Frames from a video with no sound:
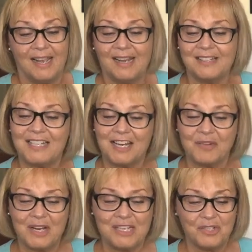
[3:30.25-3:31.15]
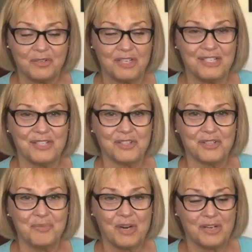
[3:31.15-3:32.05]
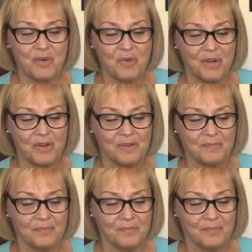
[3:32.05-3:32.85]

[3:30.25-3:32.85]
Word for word: and a decorated tree stood in one corner.